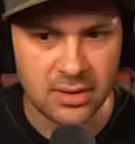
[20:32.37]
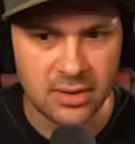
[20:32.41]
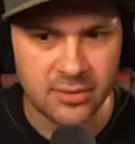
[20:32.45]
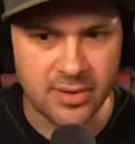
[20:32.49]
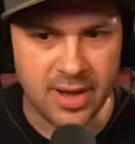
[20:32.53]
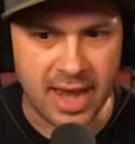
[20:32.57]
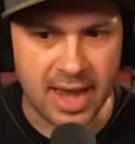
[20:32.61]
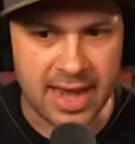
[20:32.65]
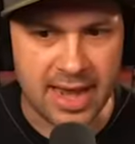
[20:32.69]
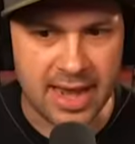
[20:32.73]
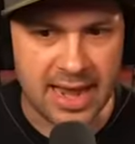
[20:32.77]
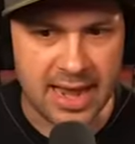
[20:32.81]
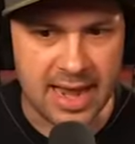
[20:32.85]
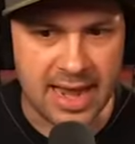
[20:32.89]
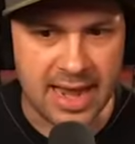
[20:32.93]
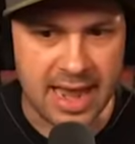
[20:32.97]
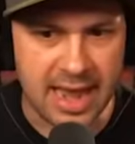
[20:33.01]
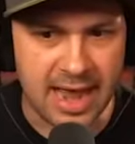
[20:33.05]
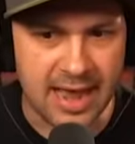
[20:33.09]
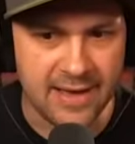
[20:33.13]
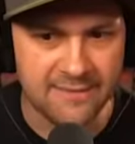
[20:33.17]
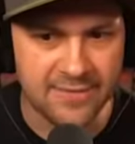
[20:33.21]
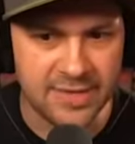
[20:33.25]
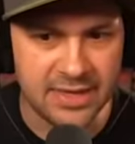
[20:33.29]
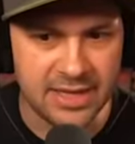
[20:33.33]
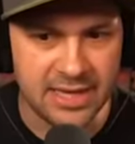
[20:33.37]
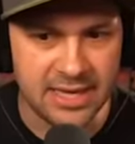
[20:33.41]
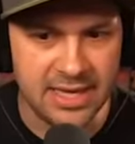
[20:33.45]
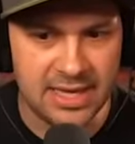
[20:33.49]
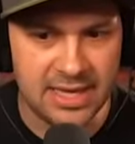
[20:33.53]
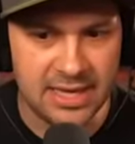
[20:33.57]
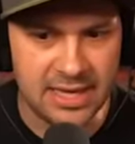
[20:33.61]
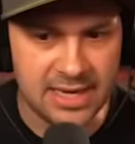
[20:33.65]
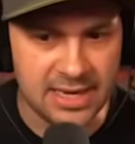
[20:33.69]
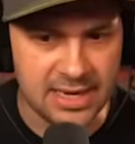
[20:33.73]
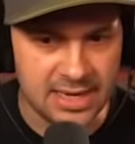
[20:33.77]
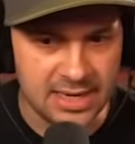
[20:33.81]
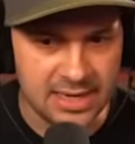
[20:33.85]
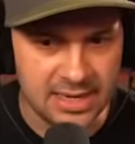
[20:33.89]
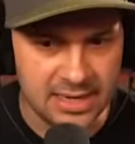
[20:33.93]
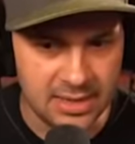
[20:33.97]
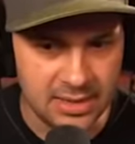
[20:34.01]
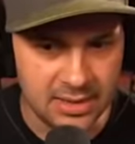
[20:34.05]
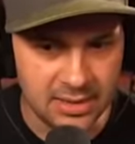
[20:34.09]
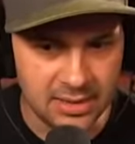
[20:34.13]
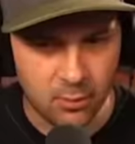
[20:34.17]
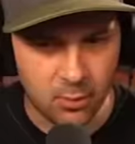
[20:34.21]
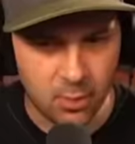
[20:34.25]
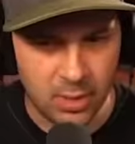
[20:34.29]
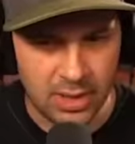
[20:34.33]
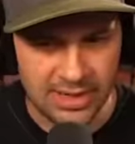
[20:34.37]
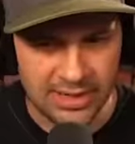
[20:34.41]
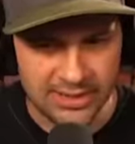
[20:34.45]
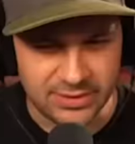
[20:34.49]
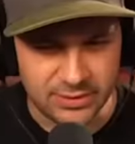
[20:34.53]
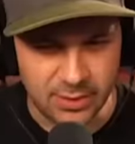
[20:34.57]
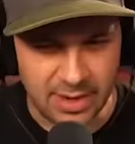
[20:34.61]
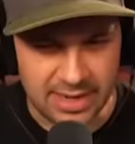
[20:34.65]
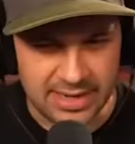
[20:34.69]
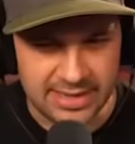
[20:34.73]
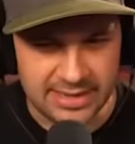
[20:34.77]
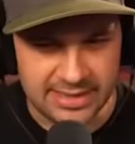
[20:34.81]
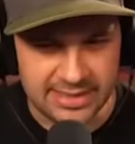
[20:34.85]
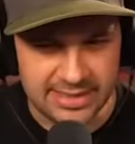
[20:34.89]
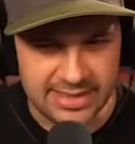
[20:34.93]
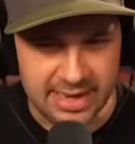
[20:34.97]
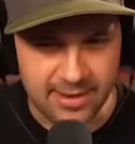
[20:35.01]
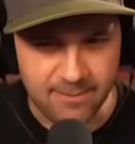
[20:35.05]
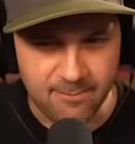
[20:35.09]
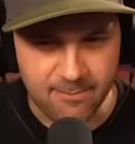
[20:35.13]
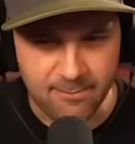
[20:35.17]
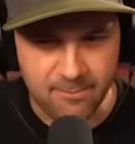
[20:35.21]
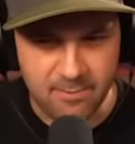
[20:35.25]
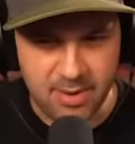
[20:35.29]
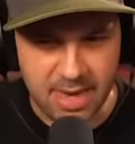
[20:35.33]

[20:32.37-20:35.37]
Okay, I have the key. Wait, do I need to get